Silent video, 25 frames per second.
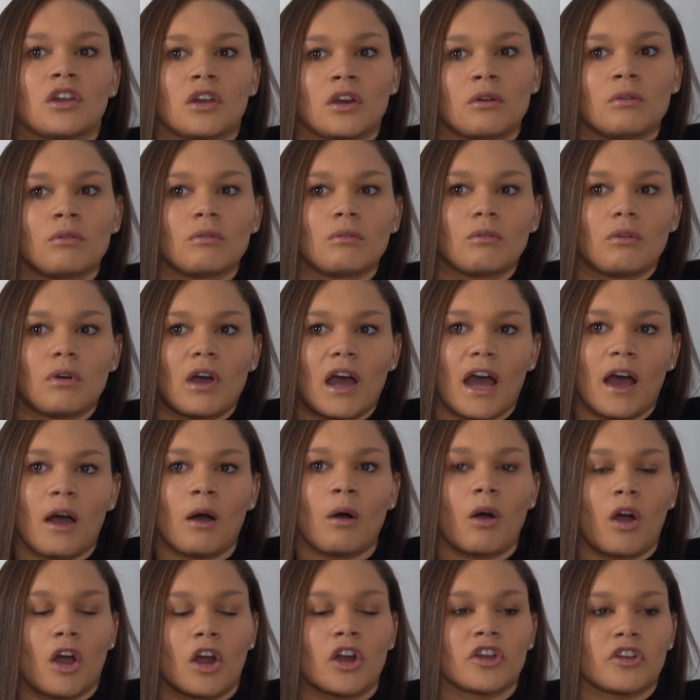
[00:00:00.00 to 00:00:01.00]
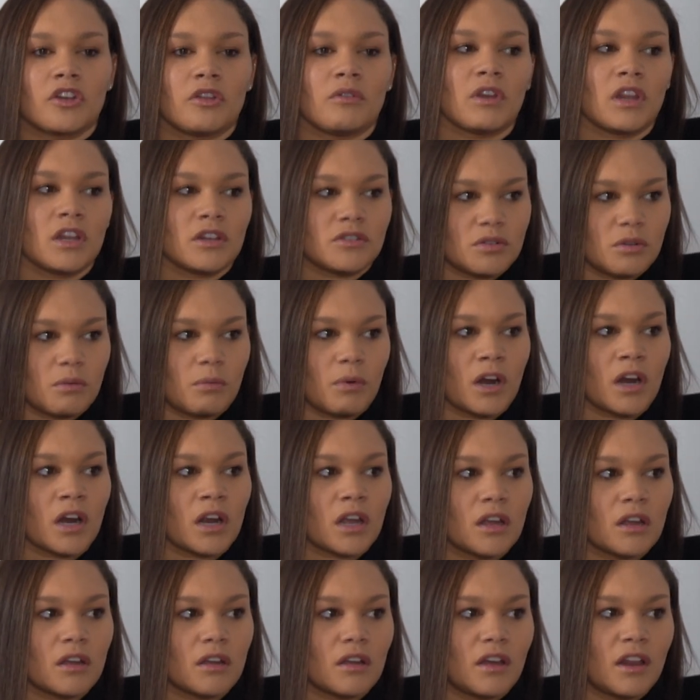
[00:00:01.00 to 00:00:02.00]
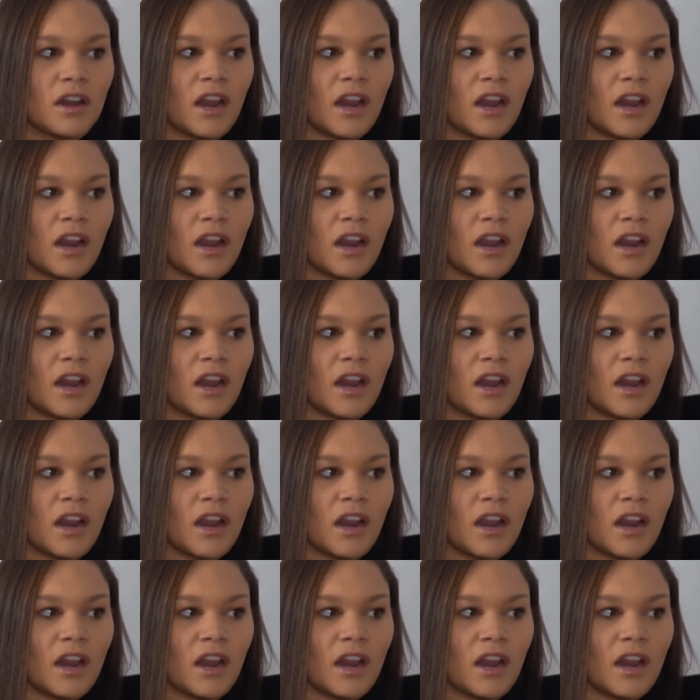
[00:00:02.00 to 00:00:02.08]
know, how hard you need to work.